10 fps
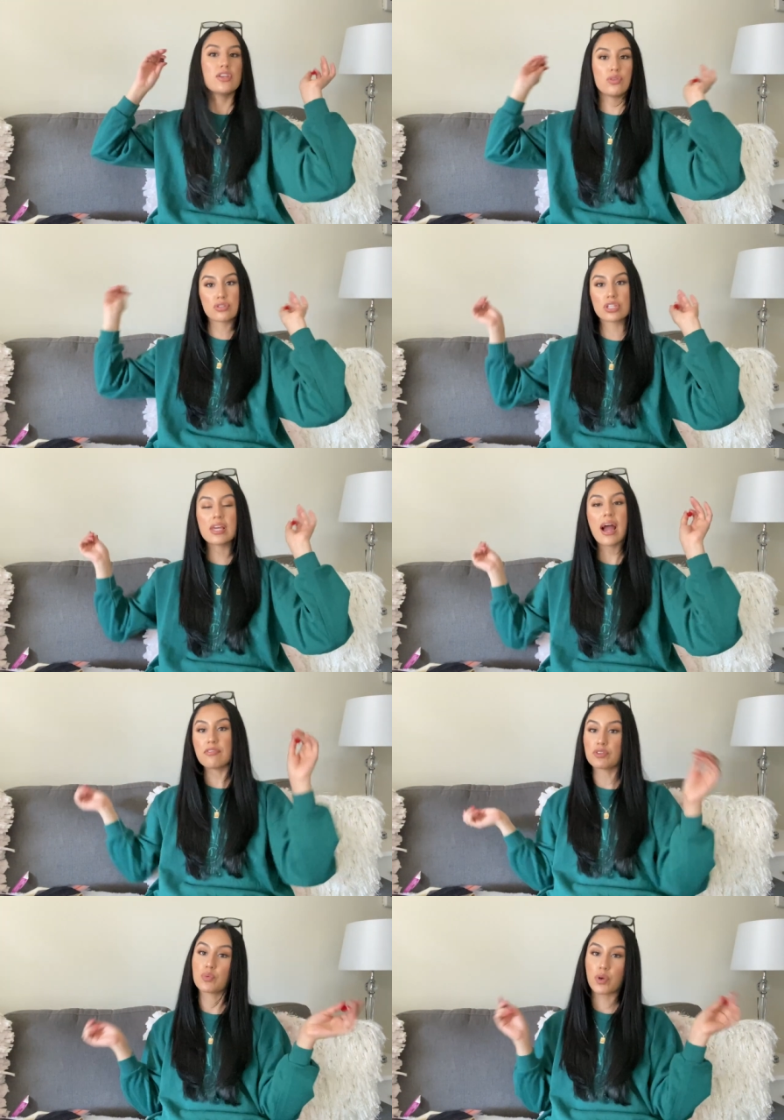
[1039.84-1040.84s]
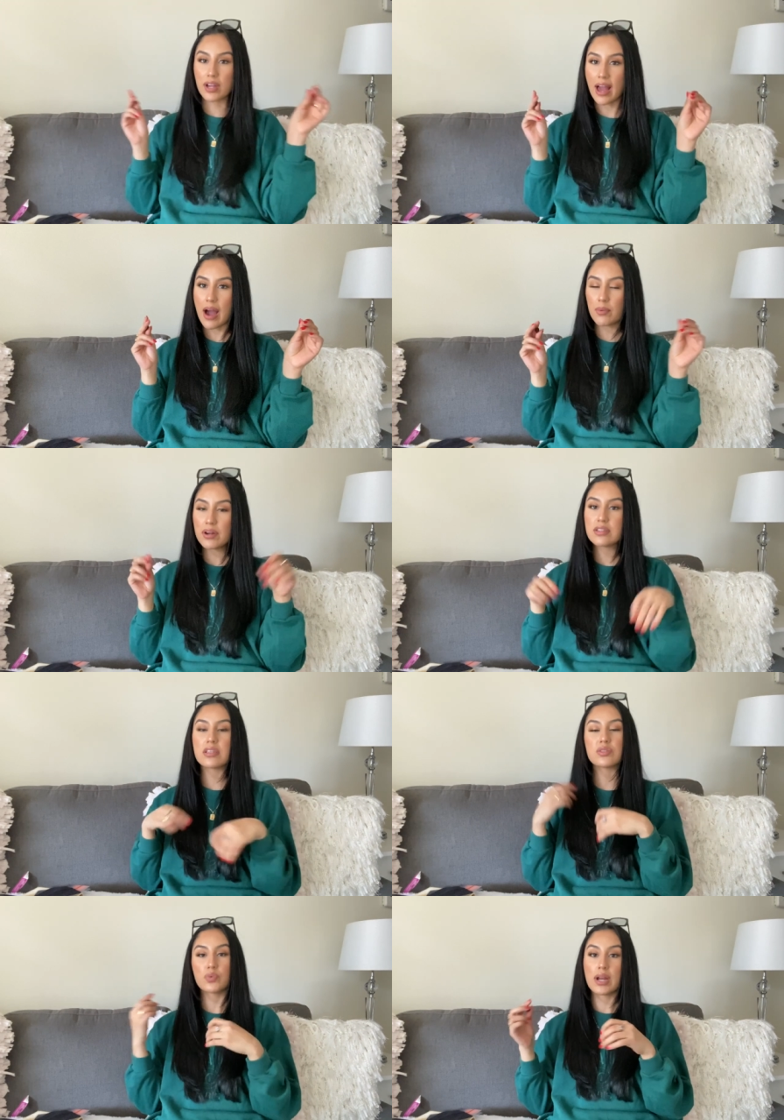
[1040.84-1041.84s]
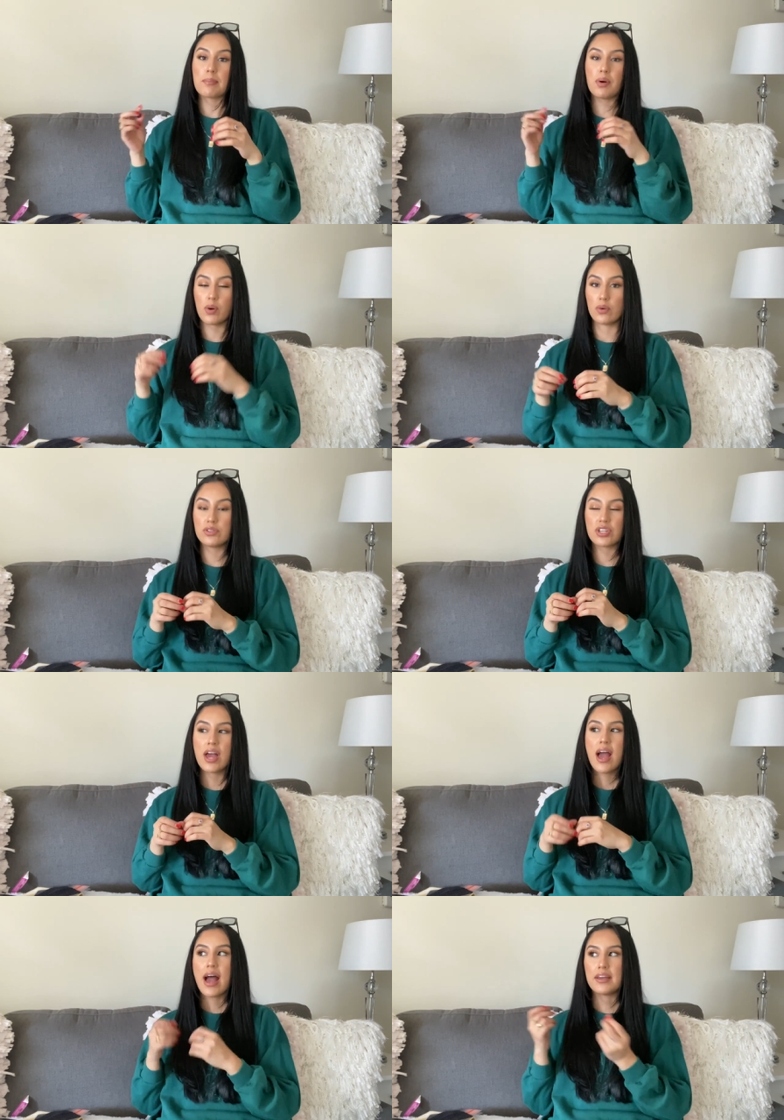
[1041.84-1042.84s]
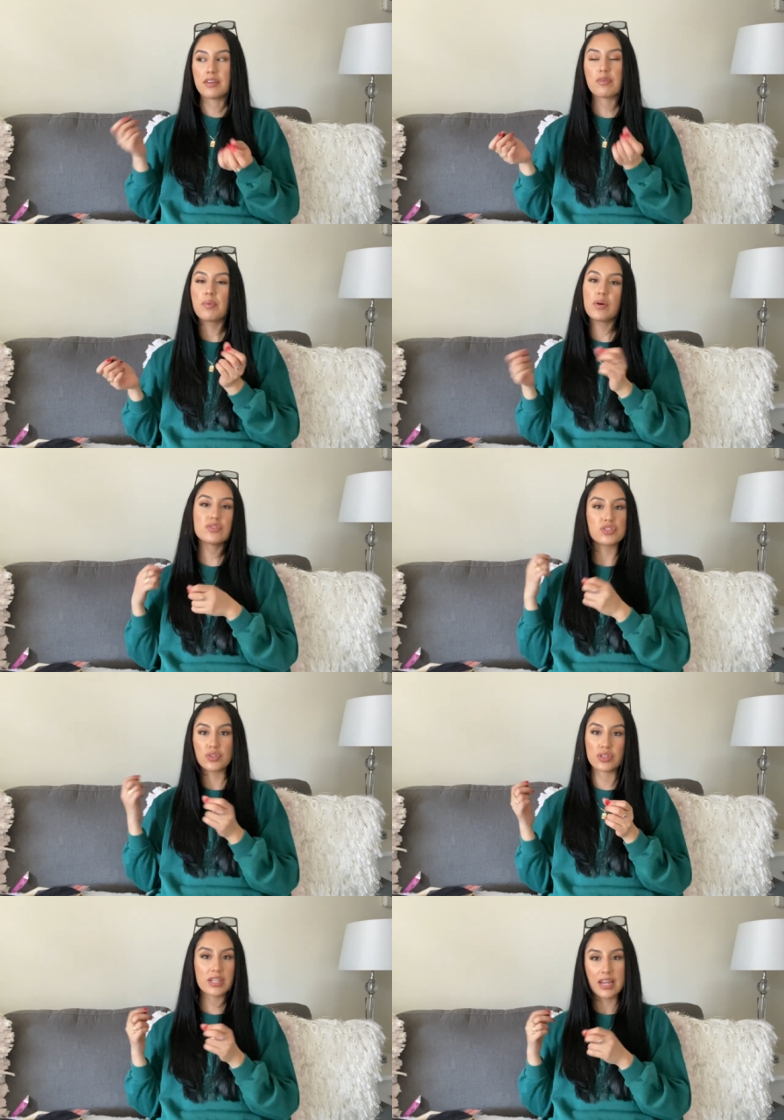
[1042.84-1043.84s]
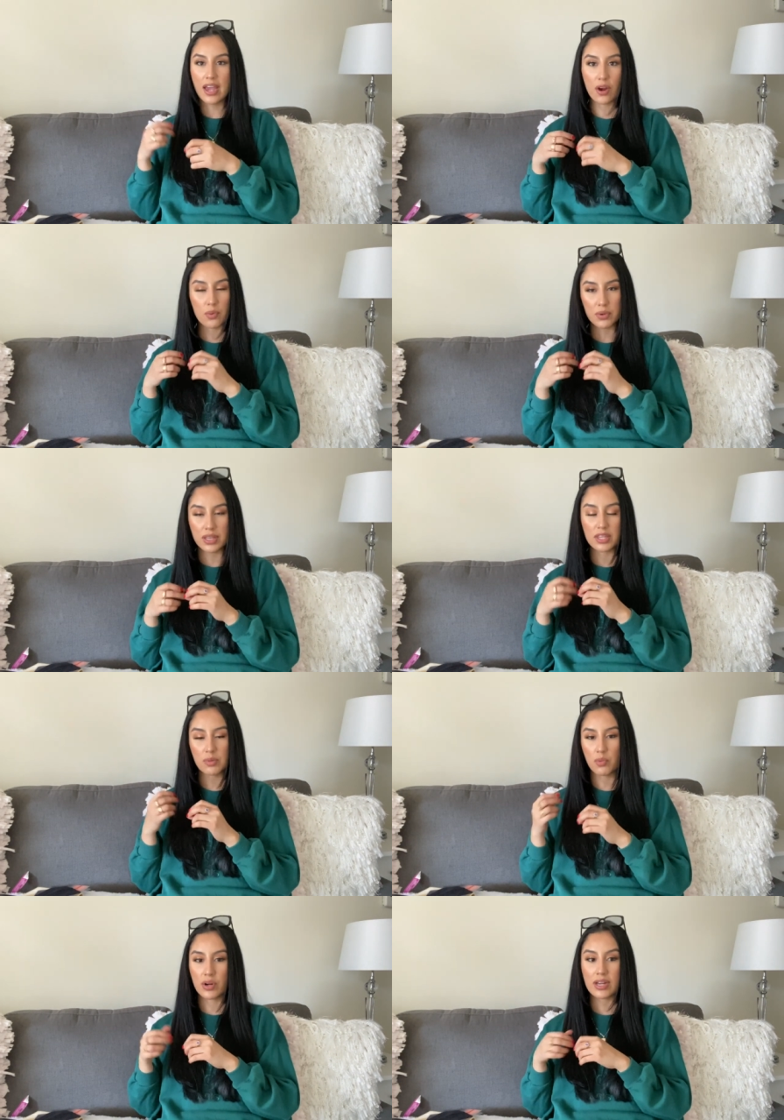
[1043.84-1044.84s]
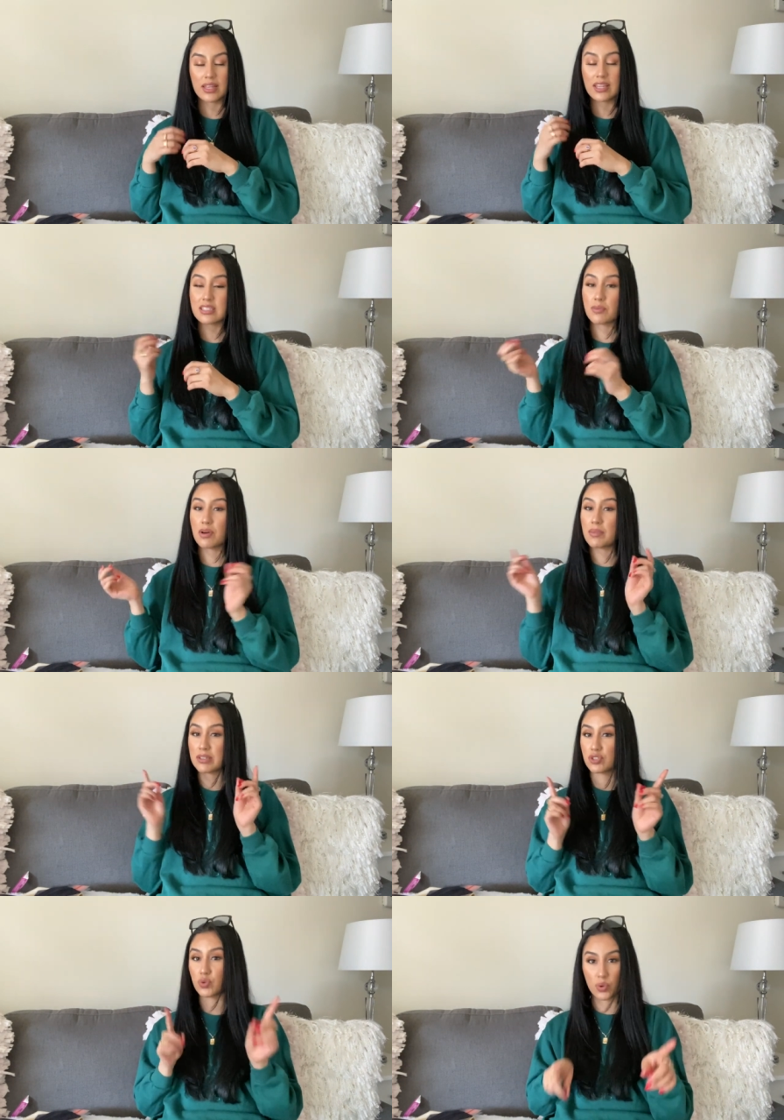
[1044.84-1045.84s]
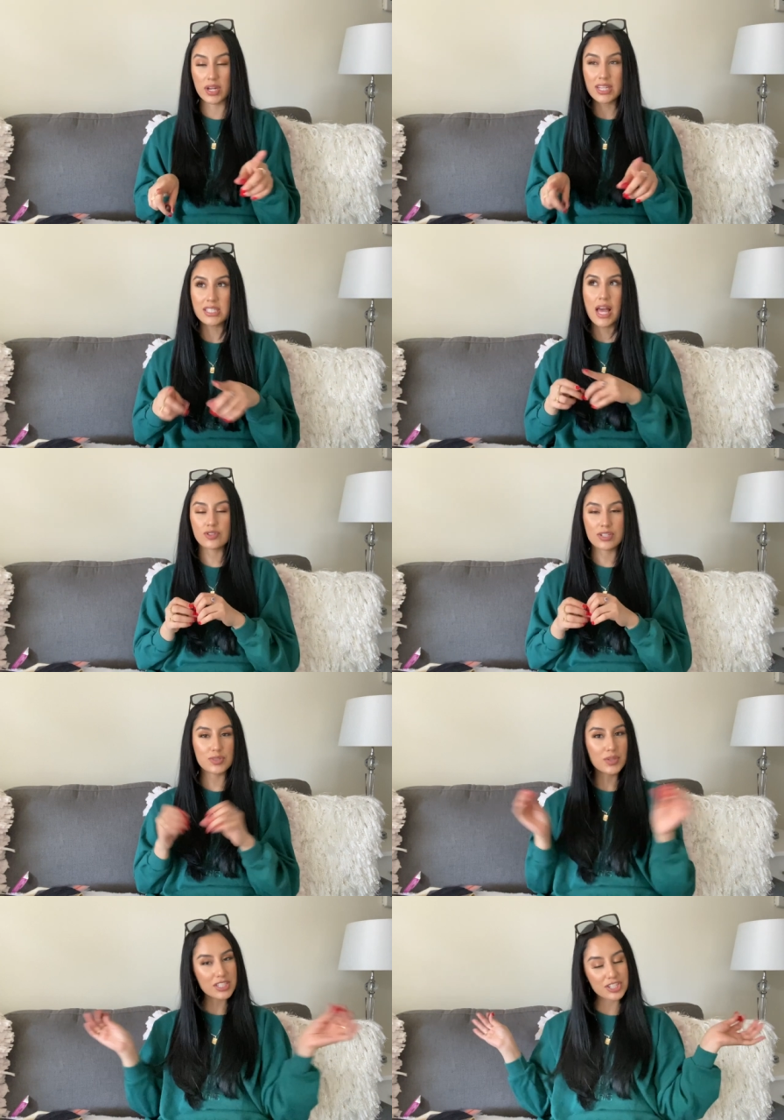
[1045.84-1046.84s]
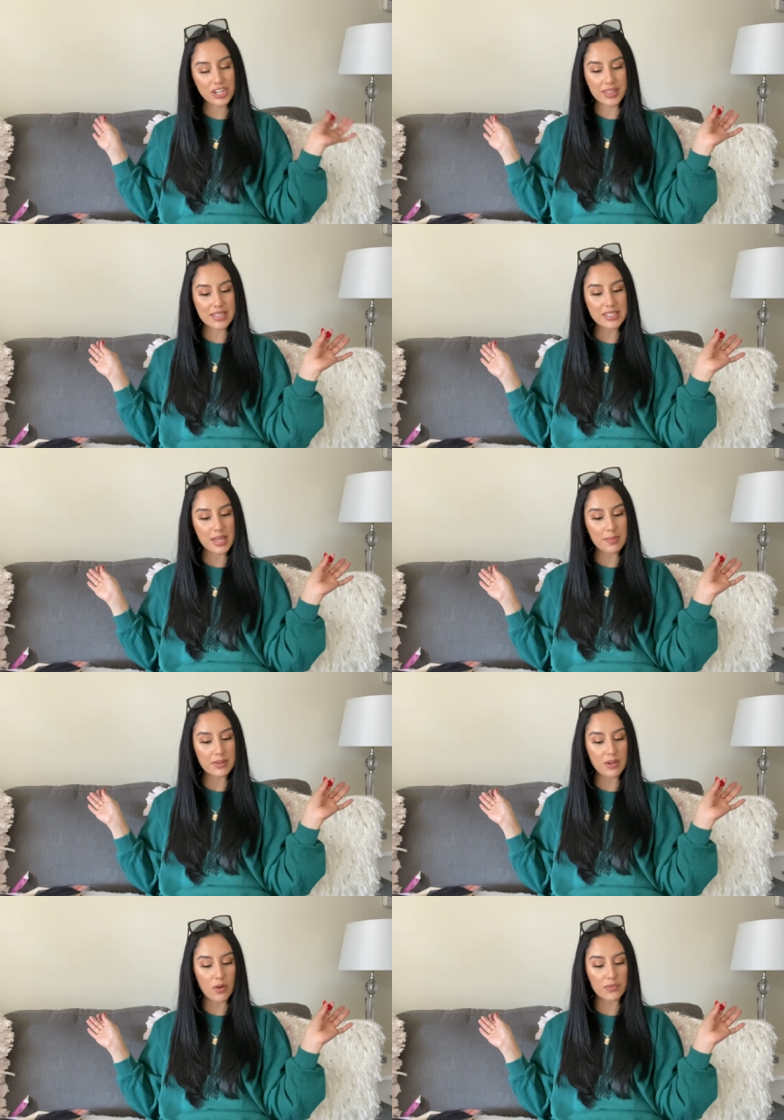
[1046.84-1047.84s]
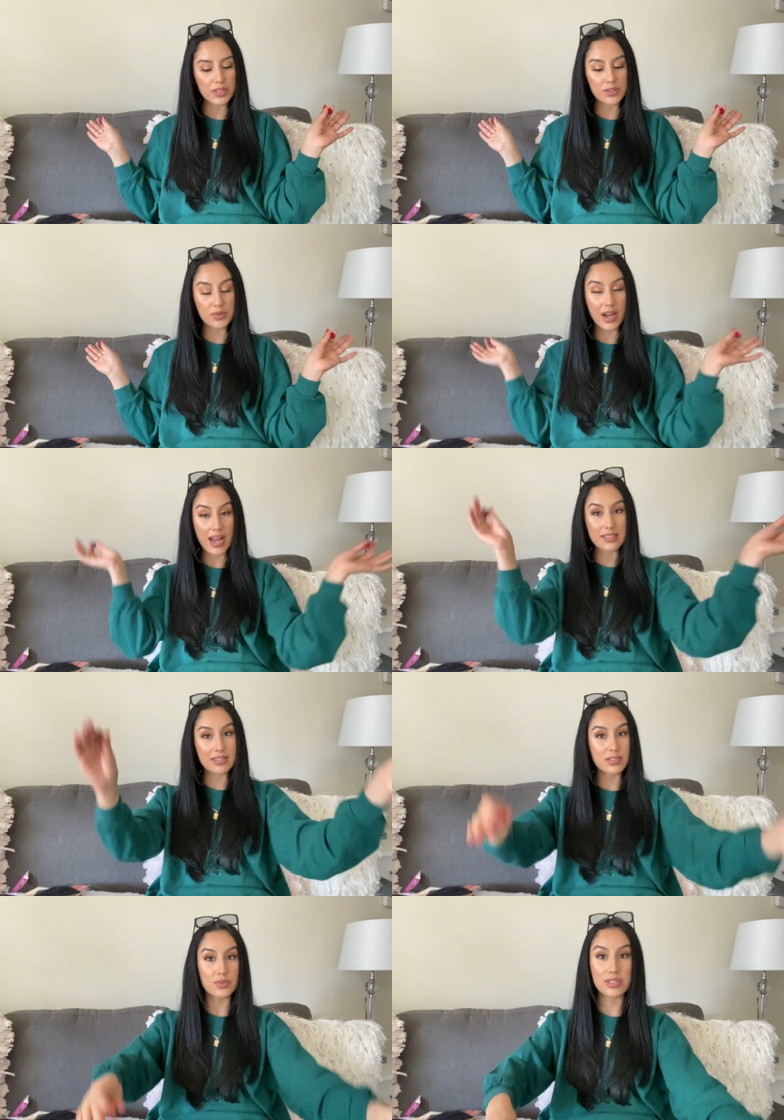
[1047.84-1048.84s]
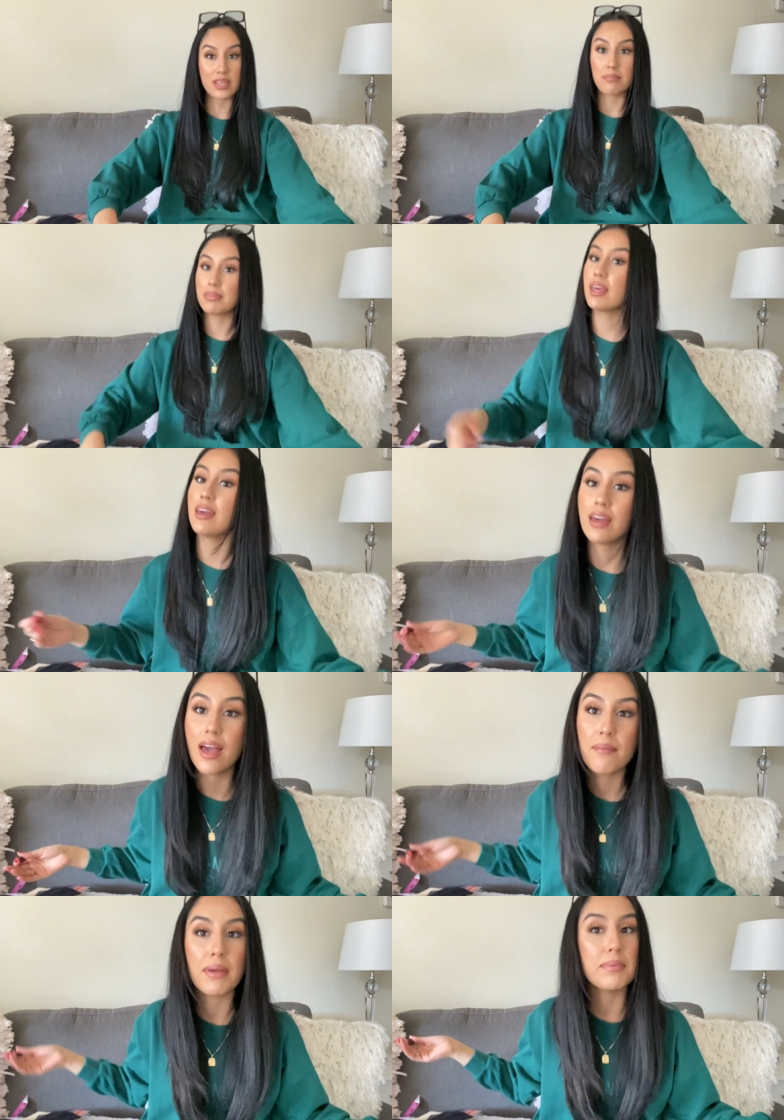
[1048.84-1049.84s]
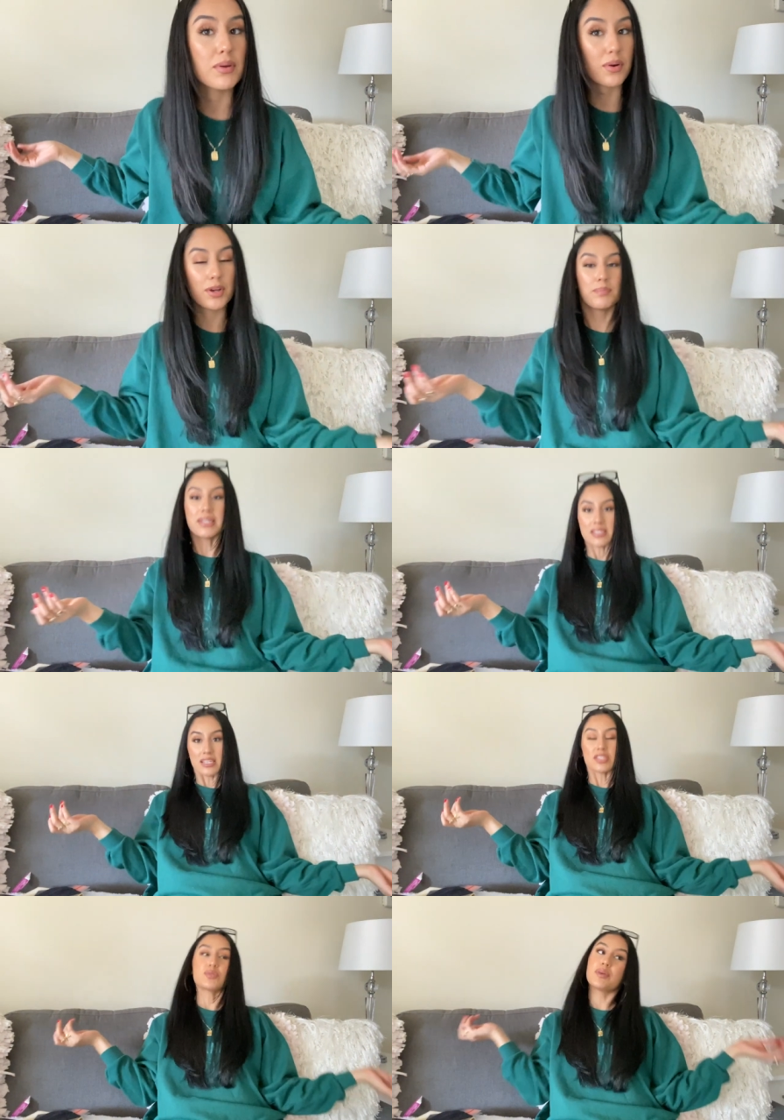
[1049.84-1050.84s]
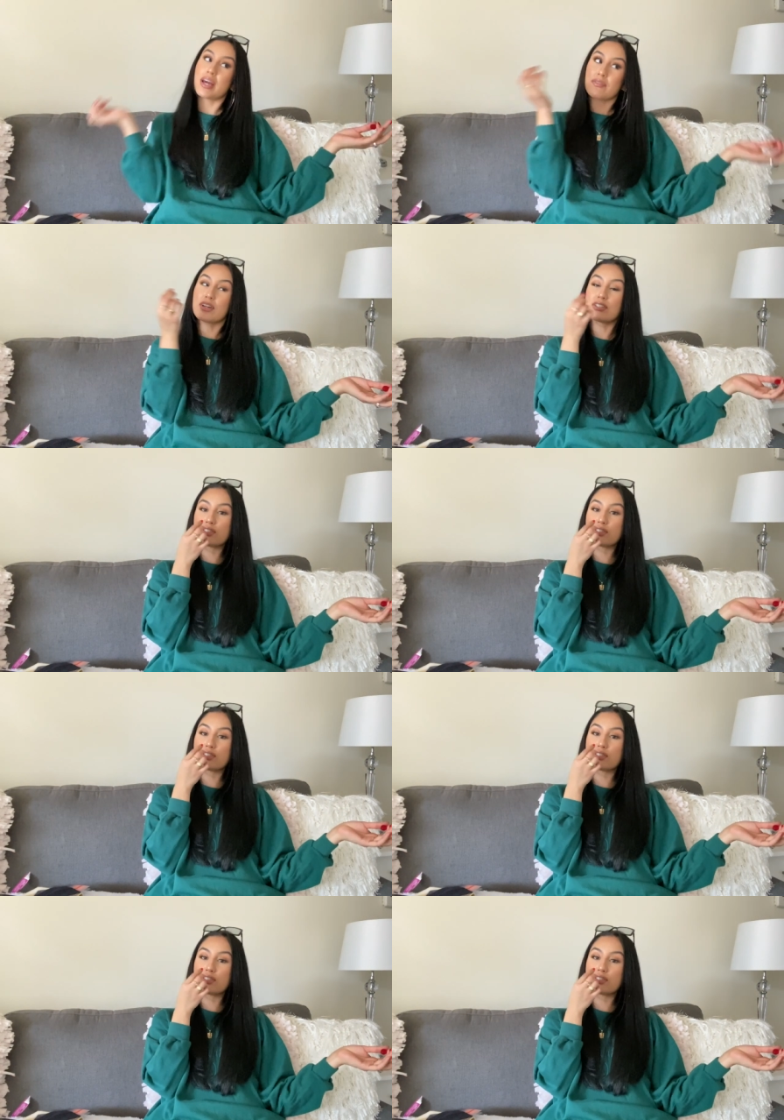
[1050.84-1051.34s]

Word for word: Usually after work hours is when I post. I never post during the day or really in the morning unless I'm on my stories. So I just wanted to share that tip and hopefully you guys can do the same thing. Maybe grow your business or whatever.